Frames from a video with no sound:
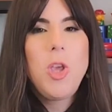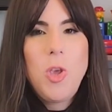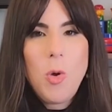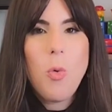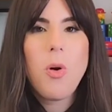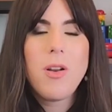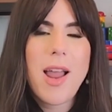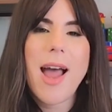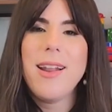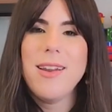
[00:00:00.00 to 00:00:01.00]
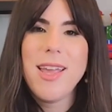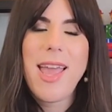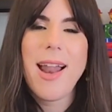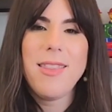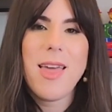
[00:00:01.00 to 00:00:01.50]
You're not going to
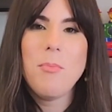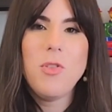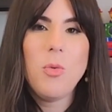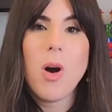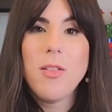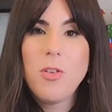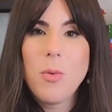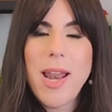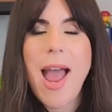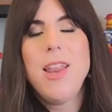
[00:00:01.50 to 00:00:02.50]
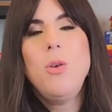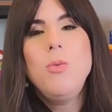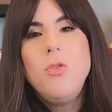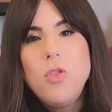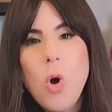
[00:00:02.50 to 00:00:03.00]
get them to undo it, and
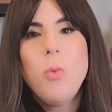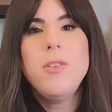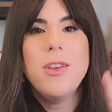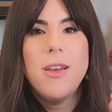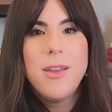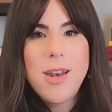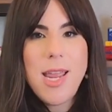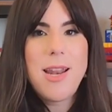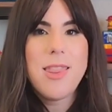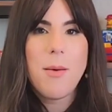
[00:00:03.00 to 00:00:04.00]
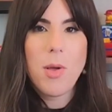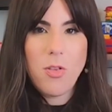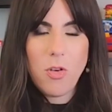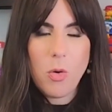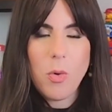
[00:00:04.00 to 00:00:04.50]
you don't need
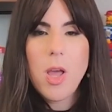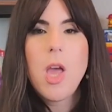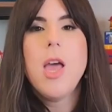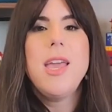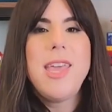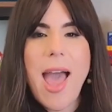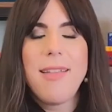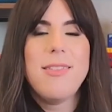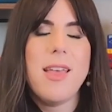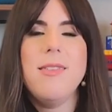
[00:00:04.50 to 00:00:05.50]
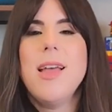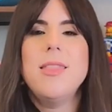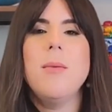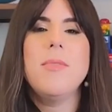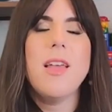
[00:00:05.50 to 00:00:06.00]
them to. Yes, they
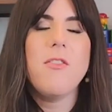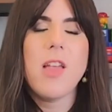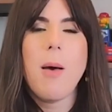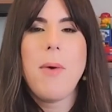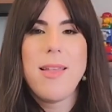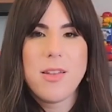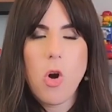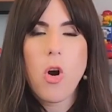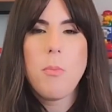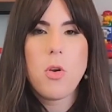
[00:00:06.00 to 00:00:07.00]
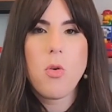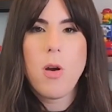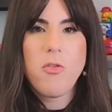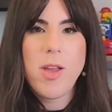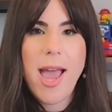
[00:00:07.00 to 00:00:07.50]
set themselves up as an arbiter
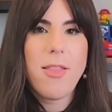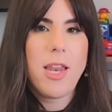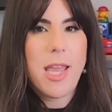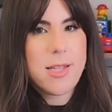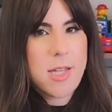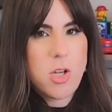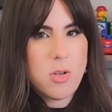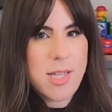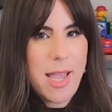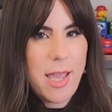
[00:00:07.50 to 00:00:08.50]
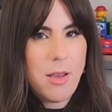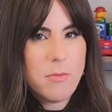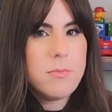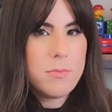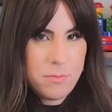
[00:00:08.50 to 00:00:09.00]
of reality inside your psyche.